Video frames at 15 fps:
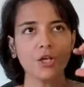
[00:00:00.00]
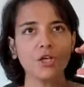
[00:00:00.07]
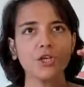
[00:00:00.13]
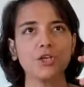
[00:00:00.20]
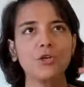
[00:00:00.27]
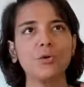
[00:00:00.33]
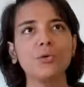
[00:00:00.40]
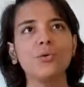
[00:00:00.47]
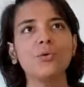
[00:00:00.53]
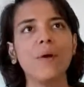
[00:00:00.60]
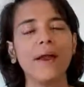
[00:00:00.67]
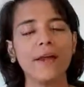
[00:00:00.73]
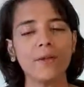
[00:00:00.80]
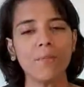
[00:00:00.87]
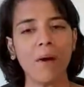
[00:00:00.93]
You
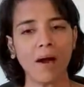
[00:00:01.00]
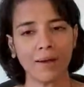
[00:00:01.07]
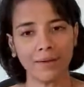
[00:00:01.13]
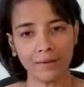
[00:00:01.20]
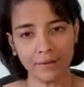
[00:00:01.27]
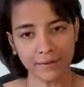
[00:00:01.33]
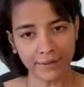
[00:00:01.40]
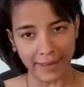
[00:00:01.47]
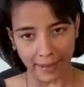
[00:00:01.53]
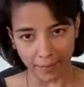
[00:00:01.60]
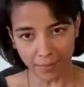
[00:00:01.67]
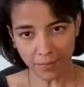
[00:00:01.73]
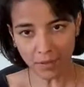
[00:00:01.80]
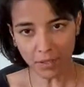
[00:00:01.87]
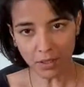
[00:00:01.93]
admire
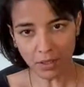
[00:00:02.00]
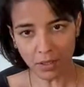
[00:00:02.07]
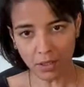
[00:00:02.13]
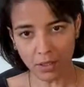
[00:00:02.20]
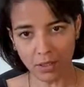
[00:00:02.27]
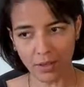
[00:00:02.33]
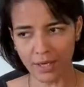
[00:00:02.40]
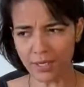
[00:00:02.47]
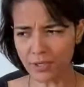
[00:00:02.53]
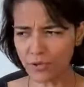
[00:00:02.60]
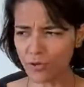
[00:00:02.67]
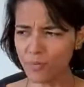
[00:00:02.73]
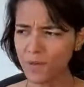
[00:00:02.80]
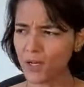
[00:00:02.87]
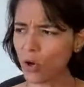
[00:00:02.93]
them. It
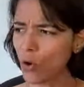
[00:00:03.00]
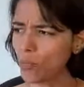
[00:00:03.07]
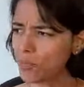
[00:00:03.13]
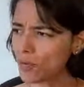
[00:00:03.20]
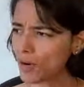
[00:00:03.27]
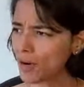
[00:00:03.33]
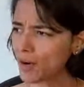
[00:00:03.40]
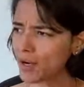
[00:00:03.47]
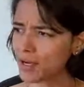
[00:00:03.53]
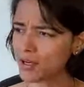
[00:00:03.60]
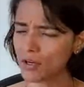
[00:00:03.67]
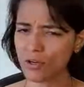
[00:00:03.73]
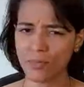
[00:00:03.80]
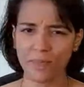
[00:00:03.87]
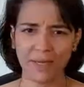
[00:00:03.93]
could be Oprah,
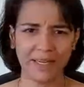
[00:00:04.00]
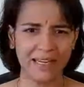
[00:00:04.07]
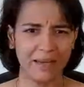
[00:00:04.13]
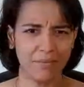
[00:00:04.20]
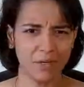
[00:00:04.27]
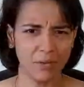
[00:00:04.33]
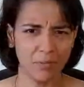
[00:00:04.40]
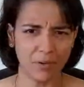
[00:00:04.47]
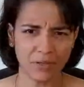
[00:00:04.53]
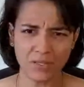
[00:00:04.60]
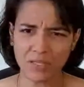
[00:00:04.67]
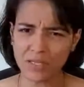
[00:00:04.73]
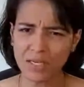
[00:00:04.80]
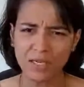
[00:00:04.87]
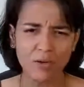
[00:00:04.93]
it could be Gabriel
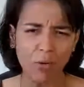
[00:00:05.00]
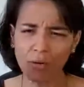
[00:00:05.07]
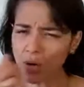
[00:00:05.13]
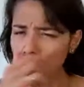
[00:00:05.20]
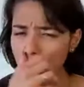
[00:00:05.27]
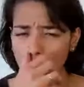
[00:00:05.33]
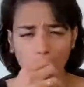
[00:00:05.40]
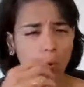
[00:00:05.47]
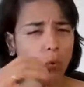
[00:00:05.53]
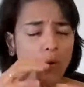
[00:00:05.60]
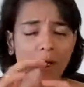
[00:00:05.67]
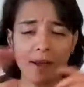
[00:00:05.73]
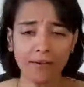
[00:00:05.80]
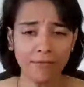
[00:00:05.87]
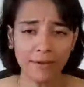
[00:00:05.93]
Bernstein, or
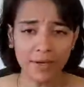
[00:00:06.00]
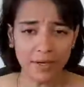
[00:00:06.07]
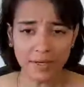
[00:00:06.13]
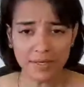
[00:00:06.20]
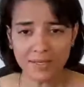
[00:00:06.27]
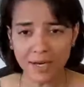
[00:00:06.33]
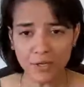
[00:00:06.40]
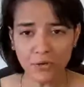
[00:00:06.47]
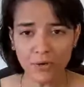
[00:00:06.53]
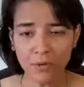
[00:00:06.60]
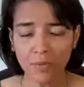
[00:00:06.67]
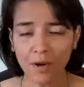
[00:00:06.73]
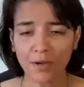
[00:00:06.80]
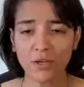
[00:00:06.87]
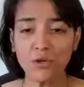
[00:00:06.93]
whoever it is that you
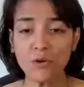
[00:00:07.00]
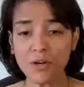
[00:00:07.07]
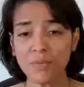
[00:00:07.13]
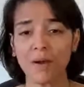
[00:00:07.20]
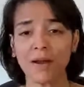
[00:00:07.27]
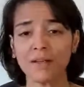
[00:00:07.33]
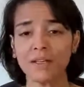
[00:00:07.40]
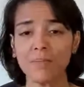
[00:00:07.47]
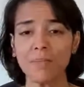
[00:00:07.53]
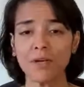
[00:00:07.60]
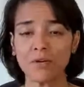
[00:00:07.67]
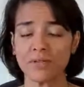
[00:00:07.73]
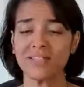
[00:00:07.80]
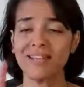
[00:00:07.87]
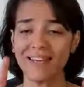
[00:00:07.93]
admire. You admire them
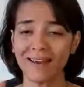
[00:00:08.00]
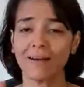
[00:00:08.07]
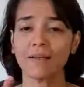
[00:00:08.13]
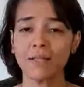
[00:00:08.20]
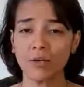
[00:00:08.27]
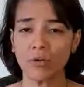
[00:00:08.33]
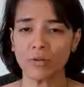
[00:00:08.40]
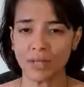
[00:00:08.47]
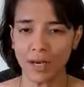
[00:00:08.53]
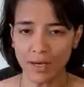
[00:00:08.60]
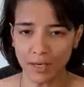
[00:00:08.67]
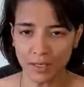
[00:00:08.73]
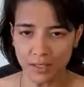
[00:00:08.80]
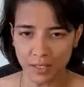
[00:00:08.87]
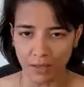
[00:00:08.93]
because they are their
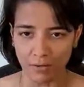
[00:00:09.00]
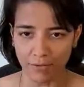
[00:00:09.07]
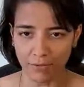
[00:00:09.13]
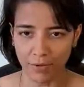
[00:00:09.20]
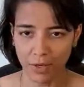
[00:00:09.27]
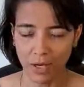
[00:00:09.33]
authentic self.